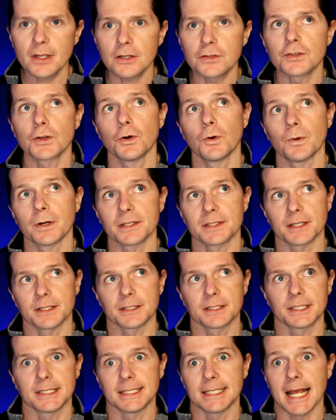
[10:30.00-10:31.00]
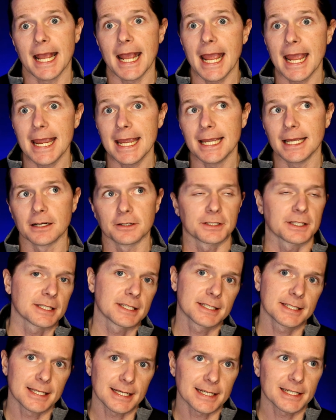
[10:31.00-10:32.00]
So what is that? It's an
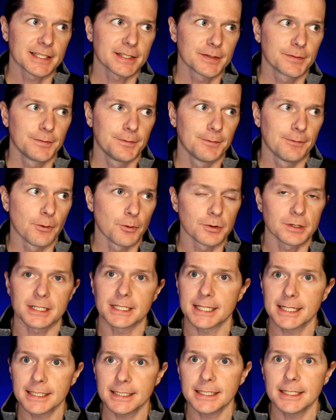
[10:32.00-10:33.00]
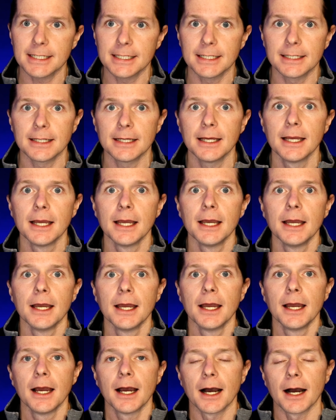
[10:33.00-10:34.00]
6:14
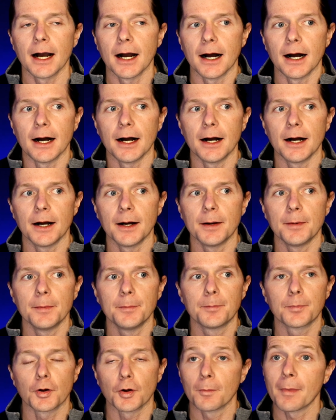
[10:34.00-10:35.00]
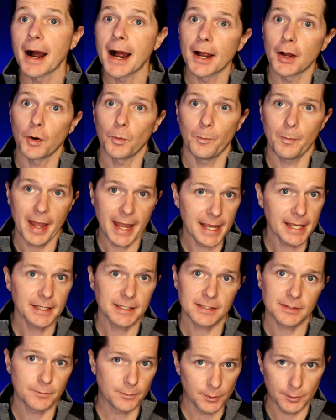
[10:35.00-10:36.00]
per mile
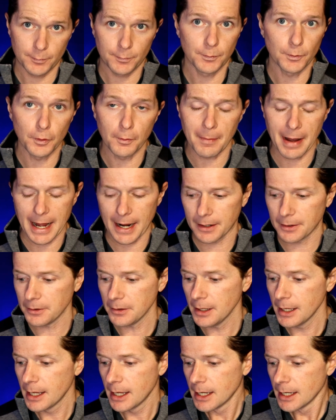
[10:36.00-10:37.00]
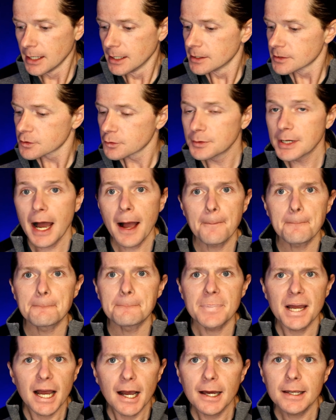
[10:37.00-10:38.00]
pace for a full mile. So
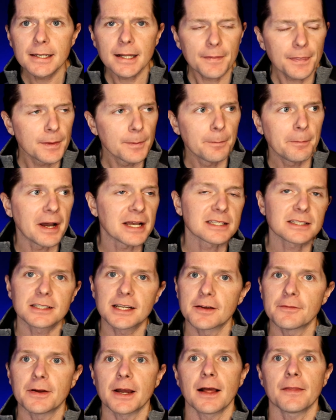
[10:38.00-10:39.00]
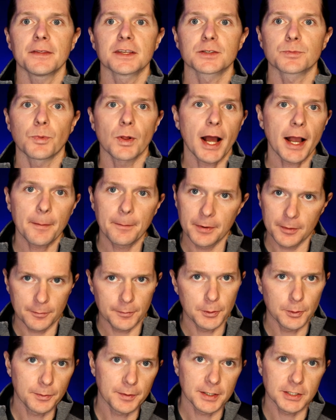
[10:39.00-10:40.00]
not bad, not the best that I've had this block, but a
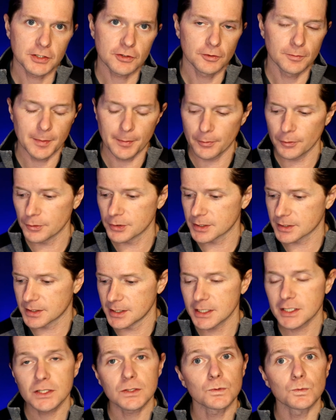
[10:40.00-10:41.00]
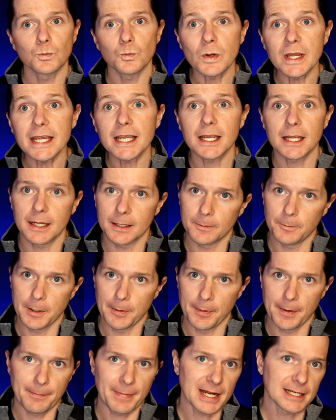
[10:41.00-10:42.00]
few things to remember is this week
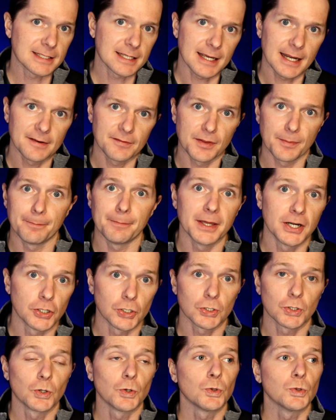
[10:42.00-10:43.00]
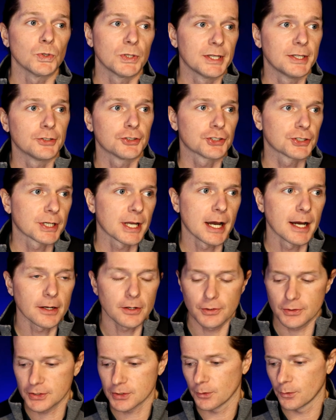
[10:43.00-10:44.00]
we went back to kind of the bitter cold in
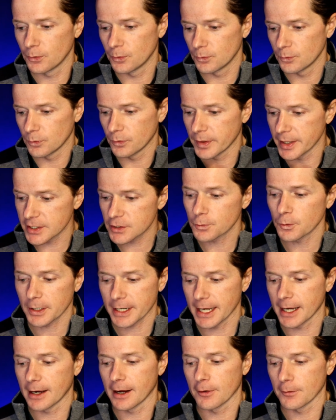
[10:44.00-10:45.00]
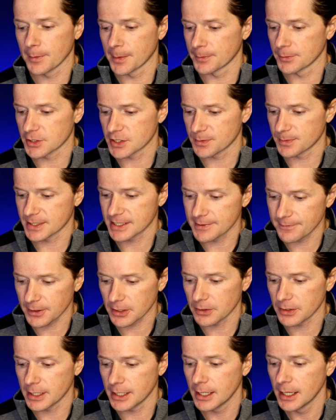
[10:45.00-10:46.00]
Chicago. So this workout I remember
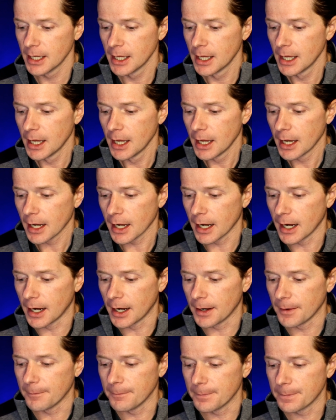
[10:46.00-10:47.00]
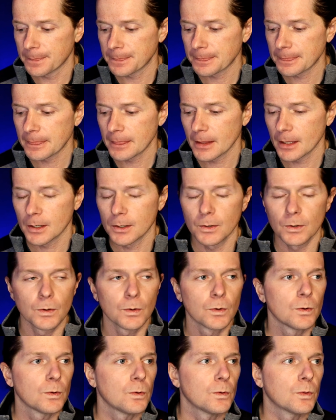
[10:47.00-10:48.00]
specifically, the
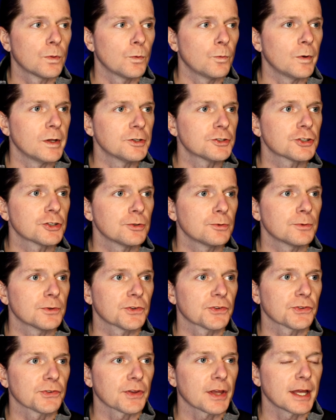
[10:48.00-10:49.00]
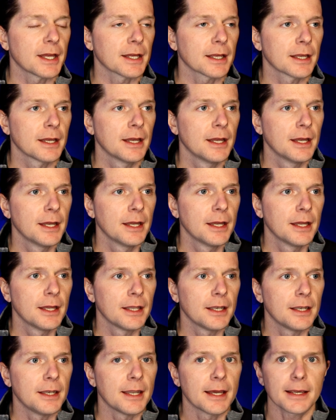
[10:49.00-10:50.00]
wind chill was like
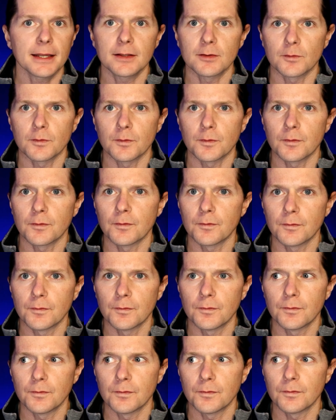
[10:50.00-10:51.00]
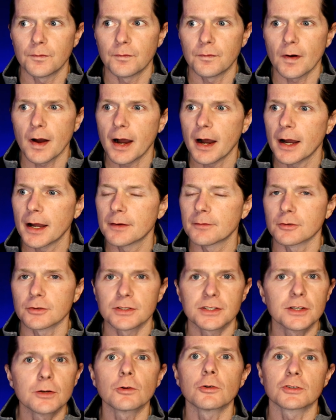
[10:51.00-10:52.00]
-5 or
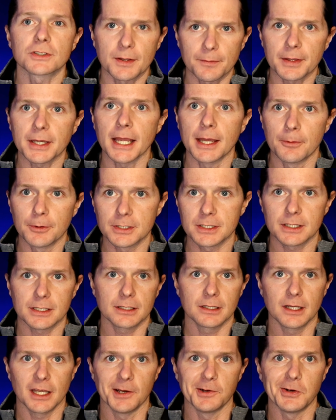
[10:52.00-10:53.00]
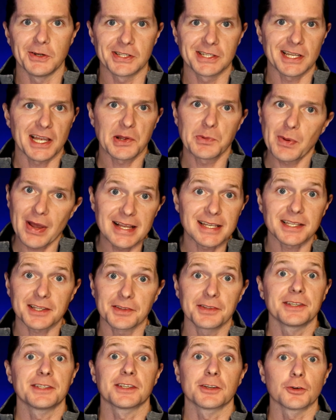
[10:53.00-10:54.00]
0 or something. It was like
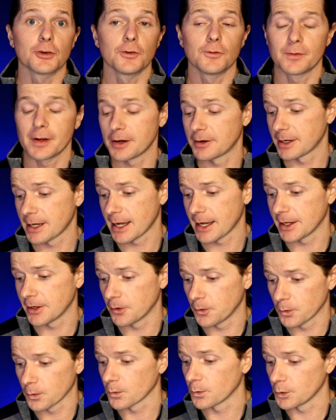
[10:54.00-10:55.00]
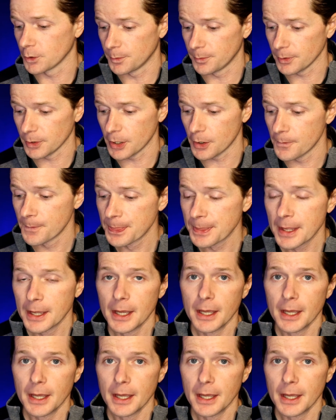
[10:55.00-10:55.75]
basically 0 Fahrenheit or a little below.